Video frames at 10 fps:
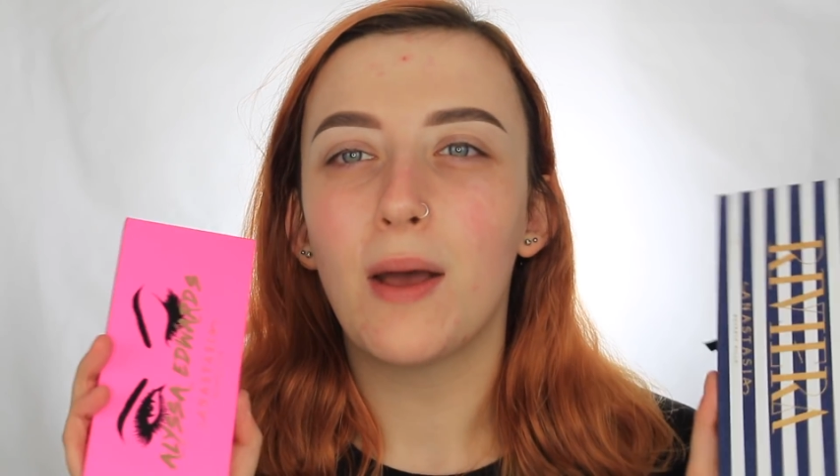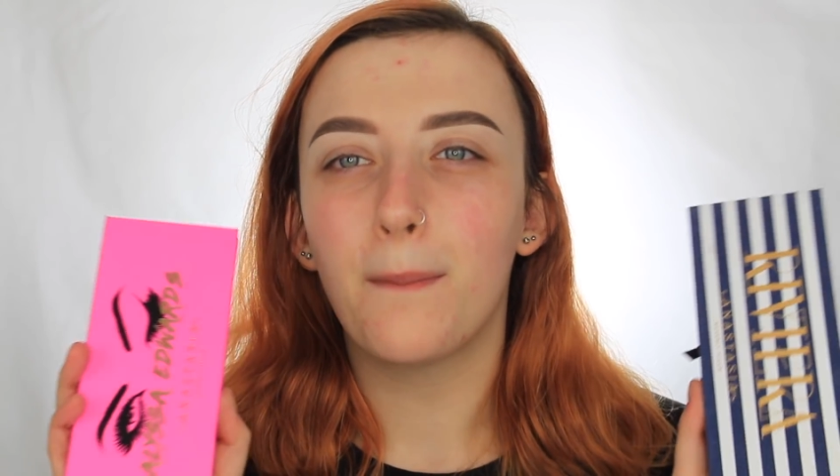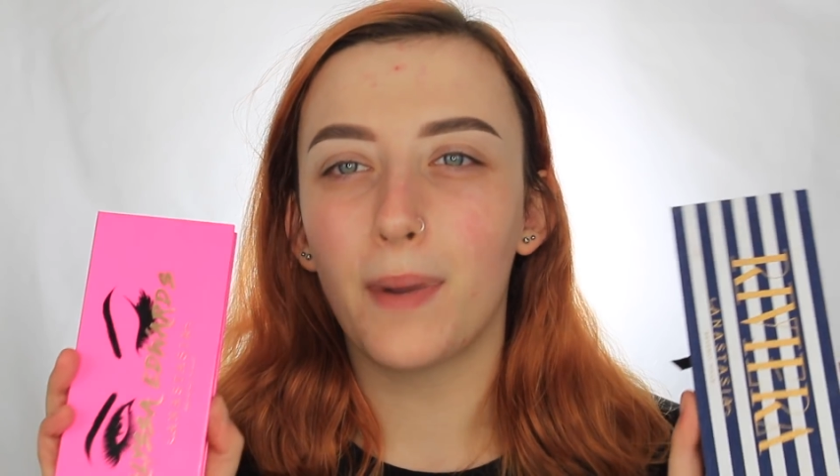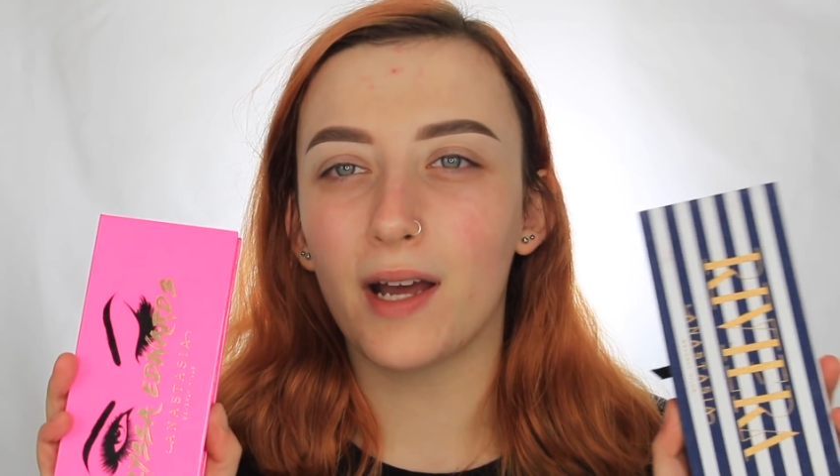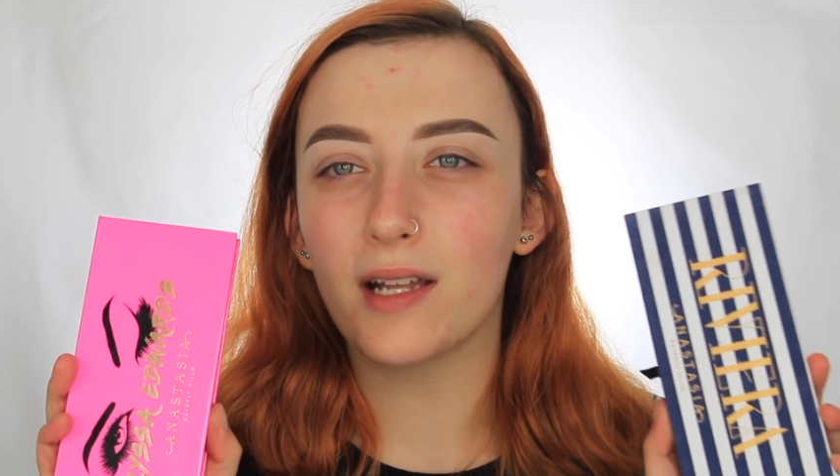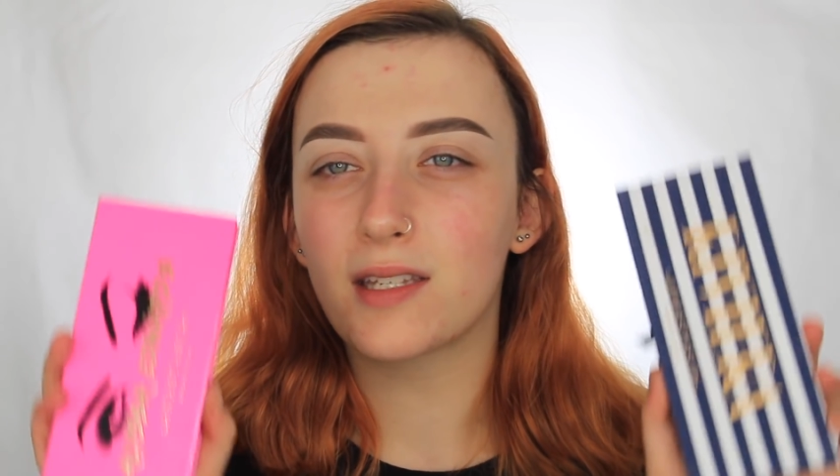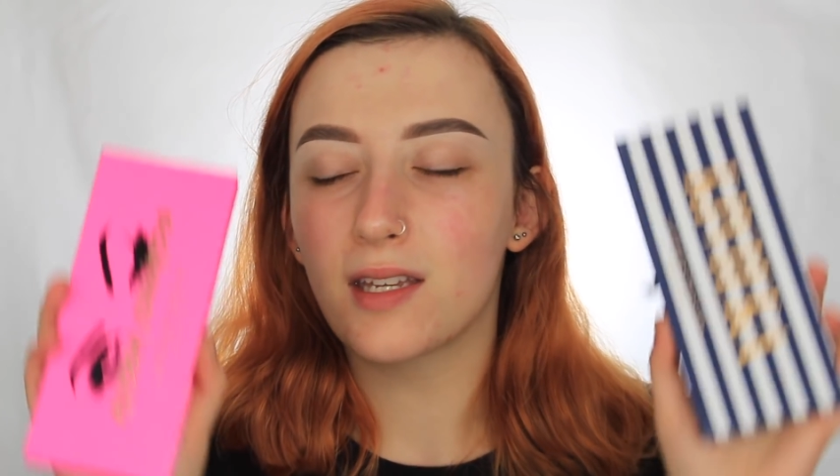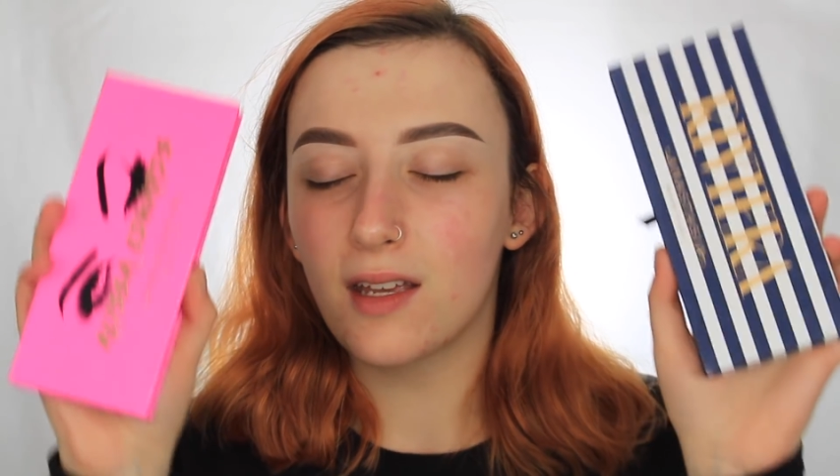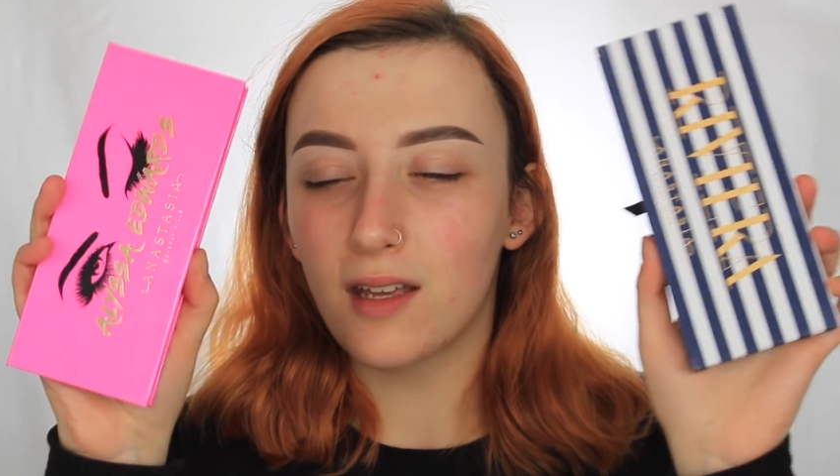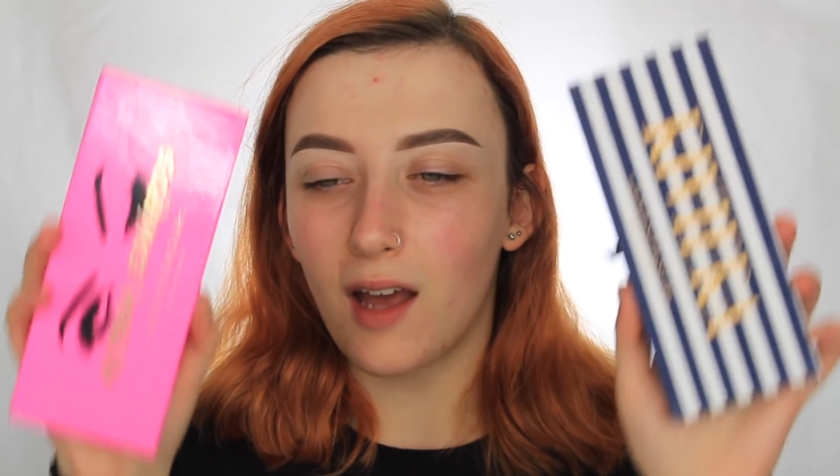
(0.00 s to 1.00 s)
but
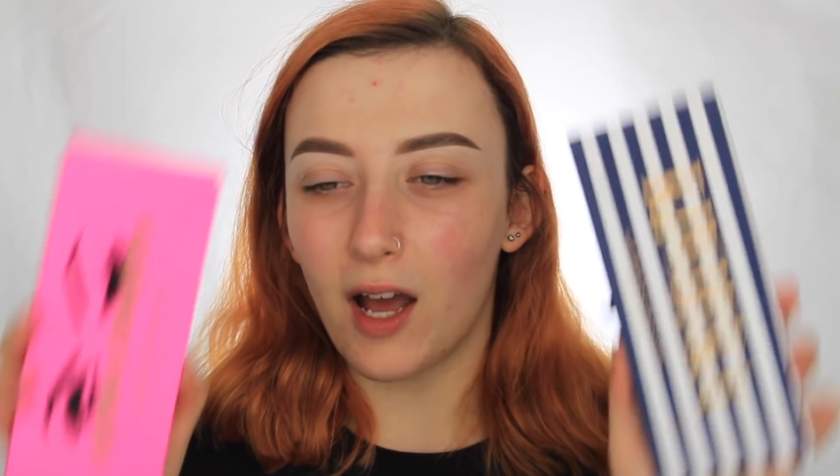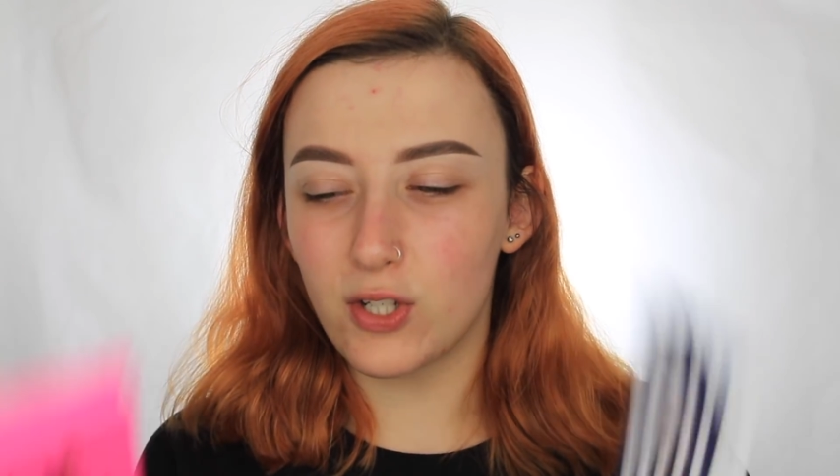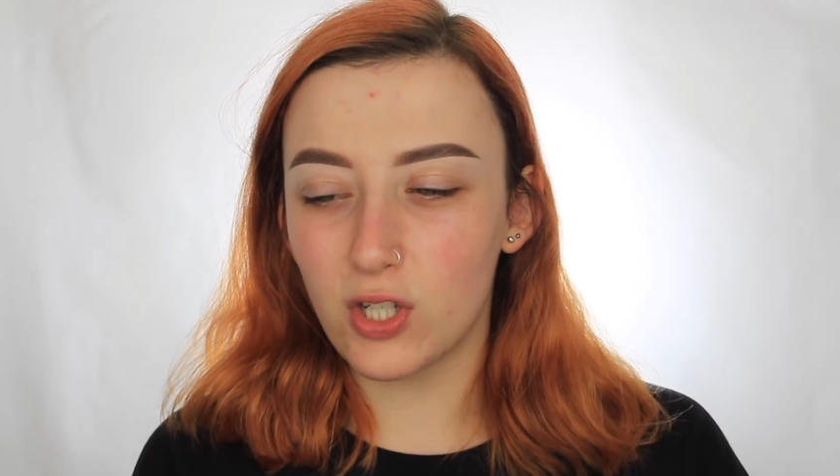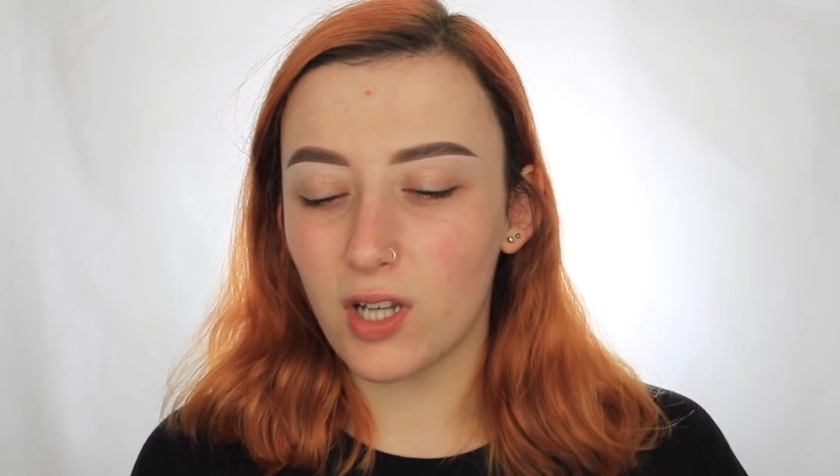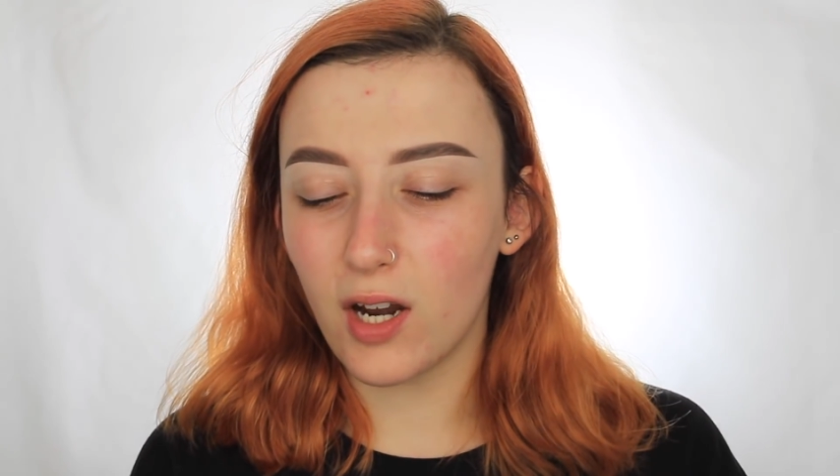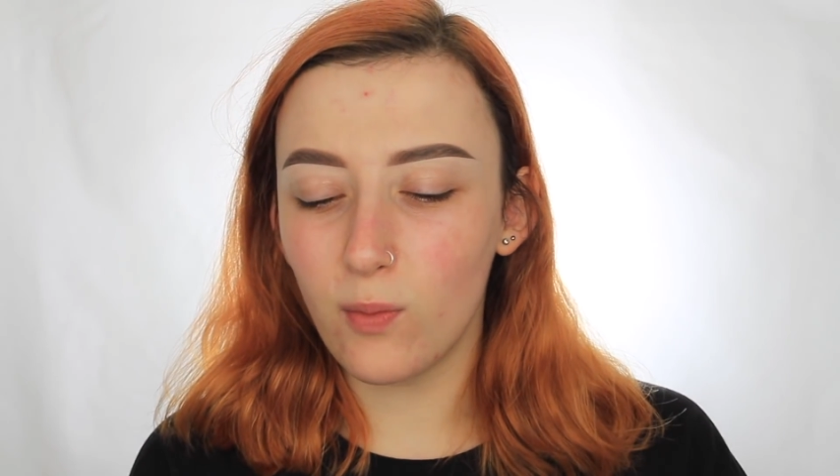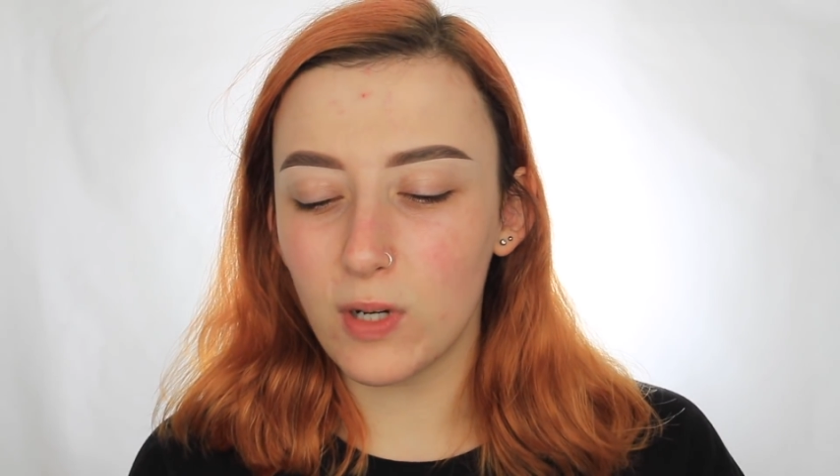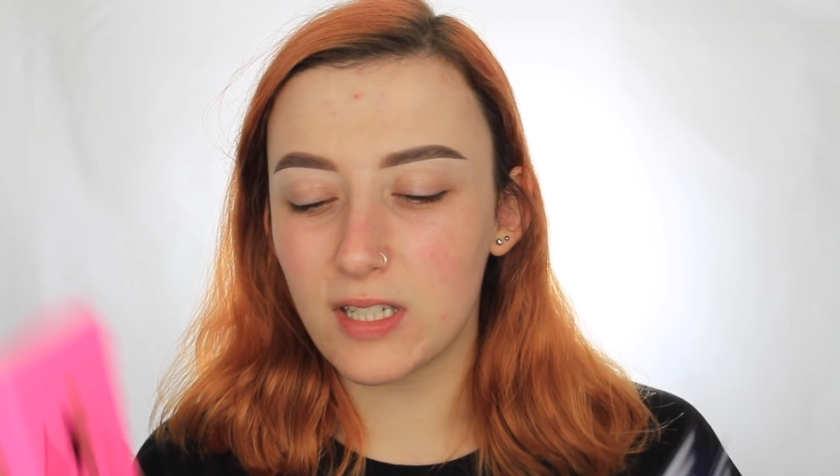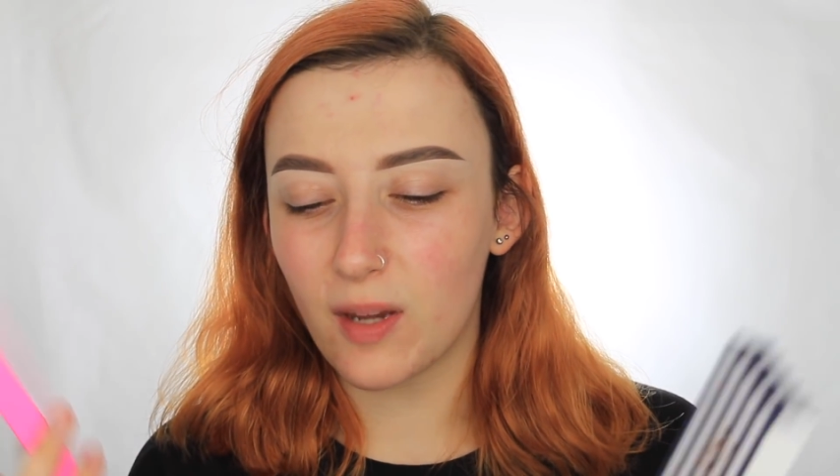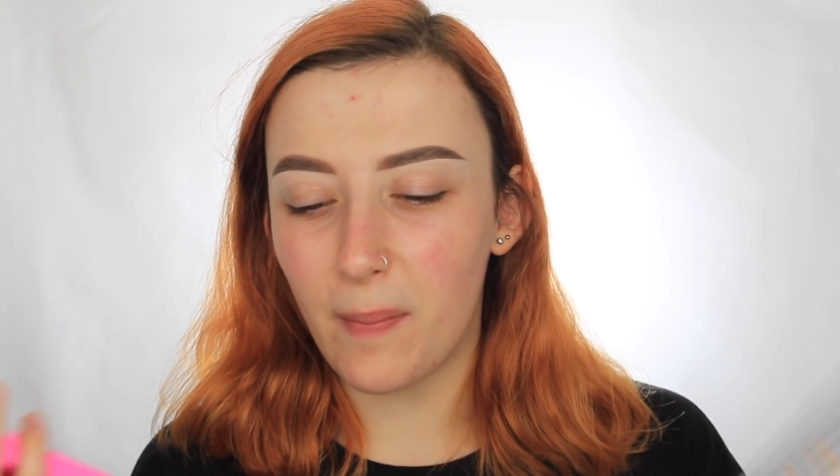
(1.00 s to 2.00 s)
I just kind of
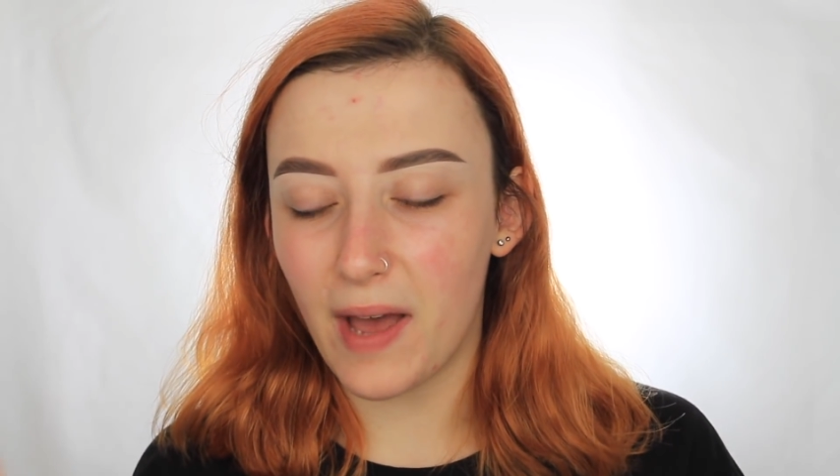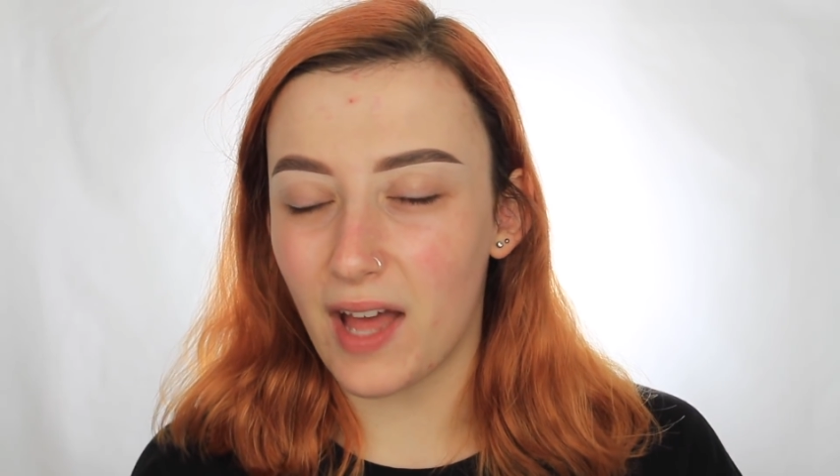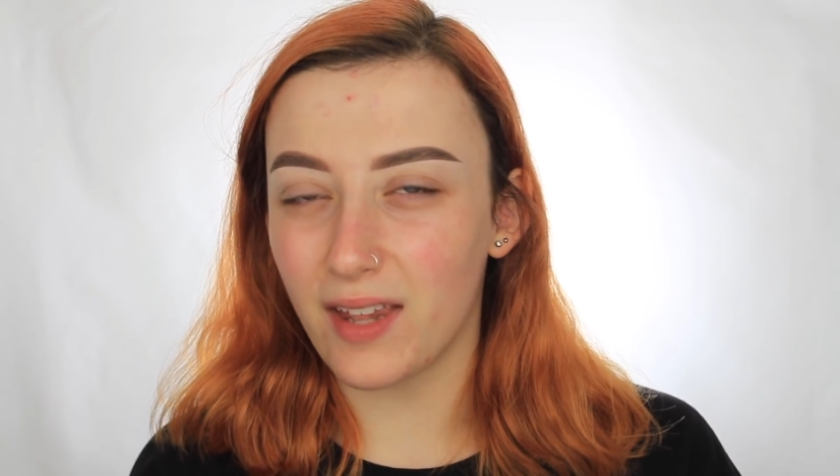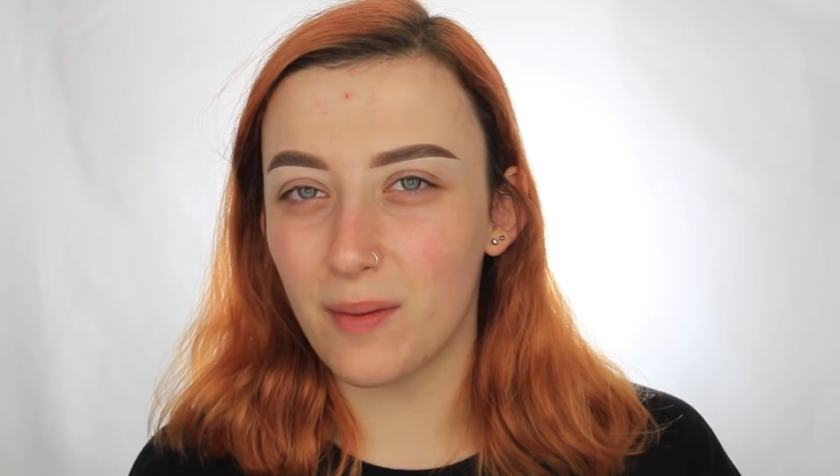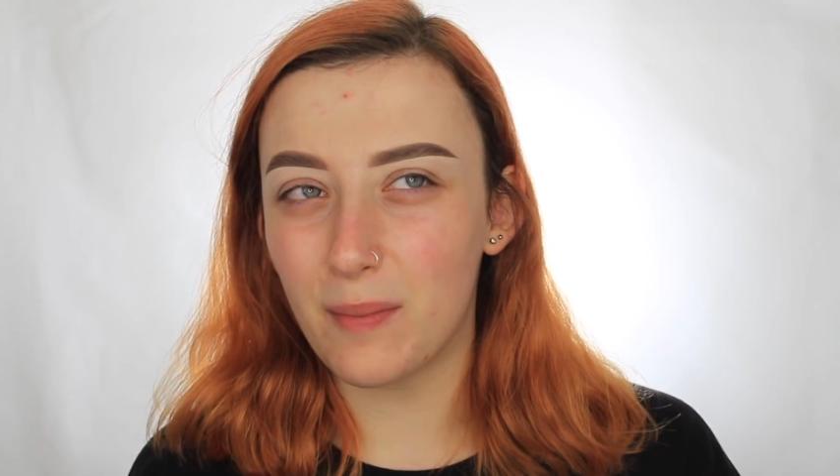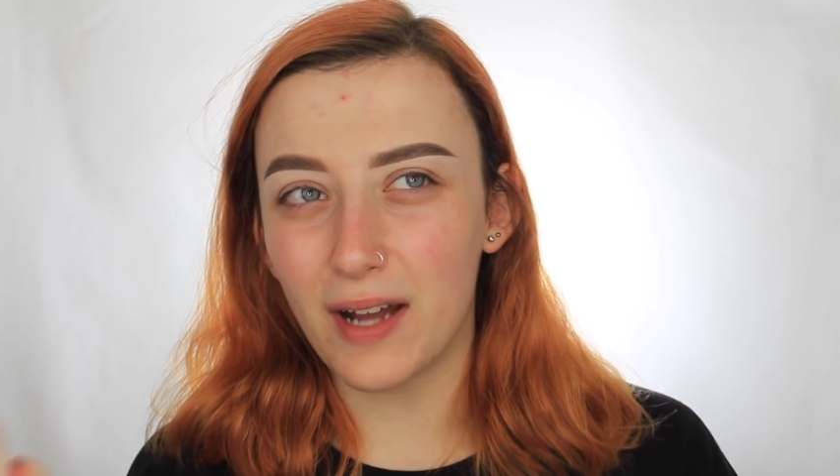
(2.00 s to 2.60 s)
wanted to compare them.